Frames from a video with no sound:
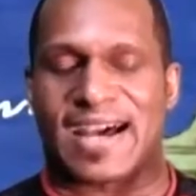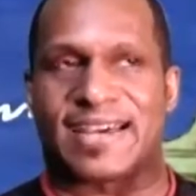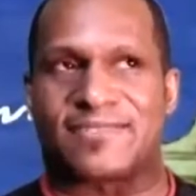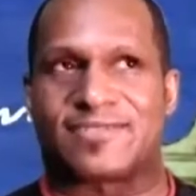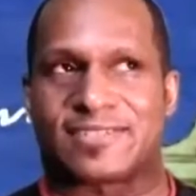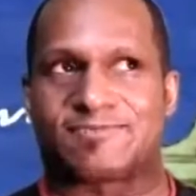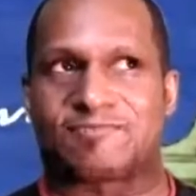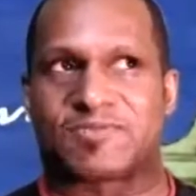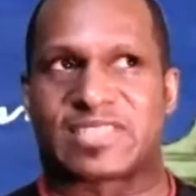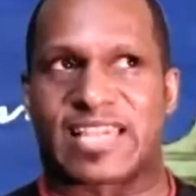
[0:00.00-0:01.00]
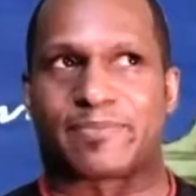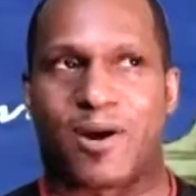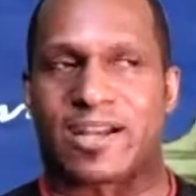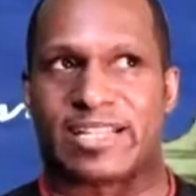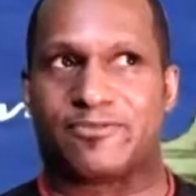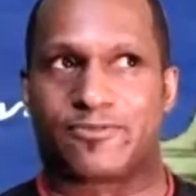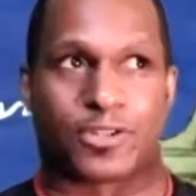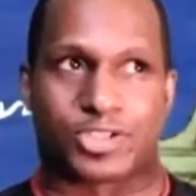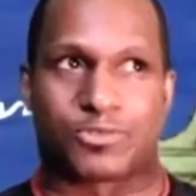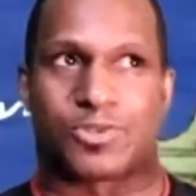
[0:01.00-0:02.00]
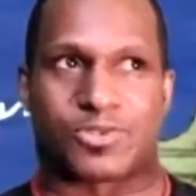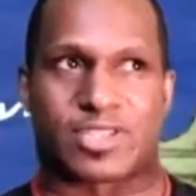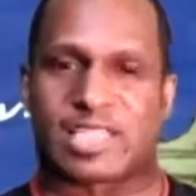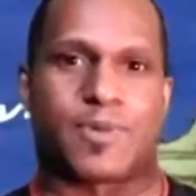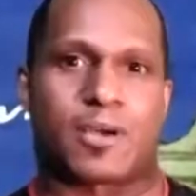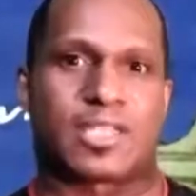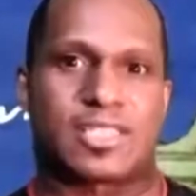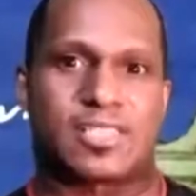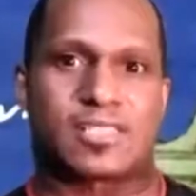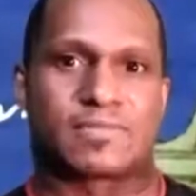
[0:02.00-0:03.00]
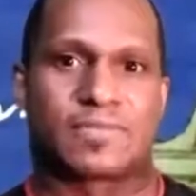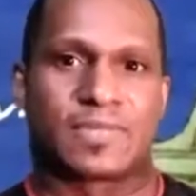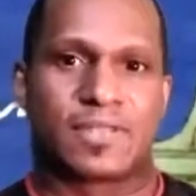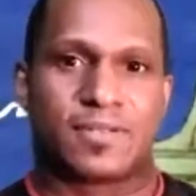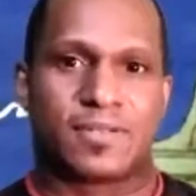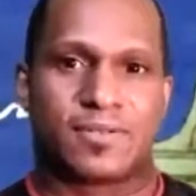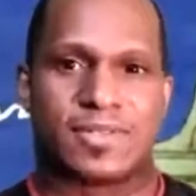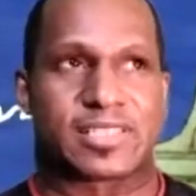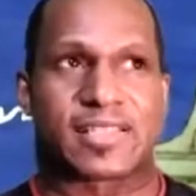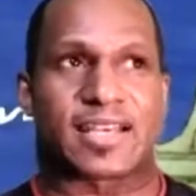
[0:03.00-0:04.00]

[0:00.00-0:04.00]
I've just taken part in virtual sex parties, which is